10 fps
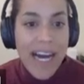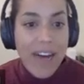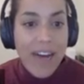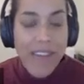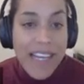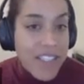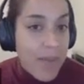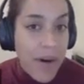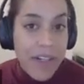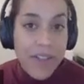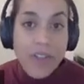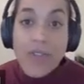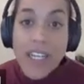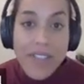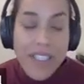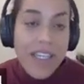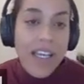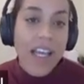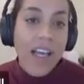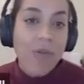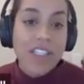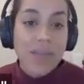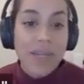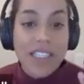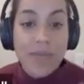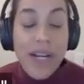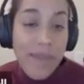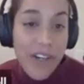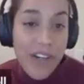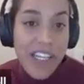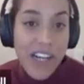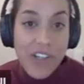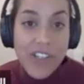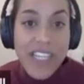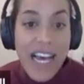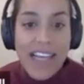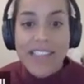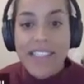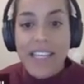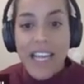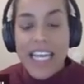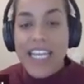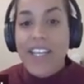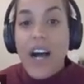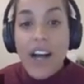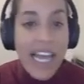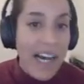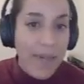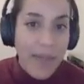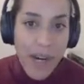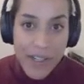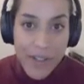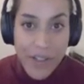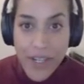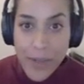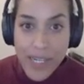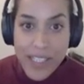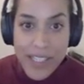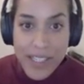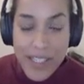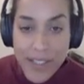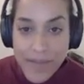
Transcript: about how fast the particles drift, which depends primarily on their size and not on how many particles are present.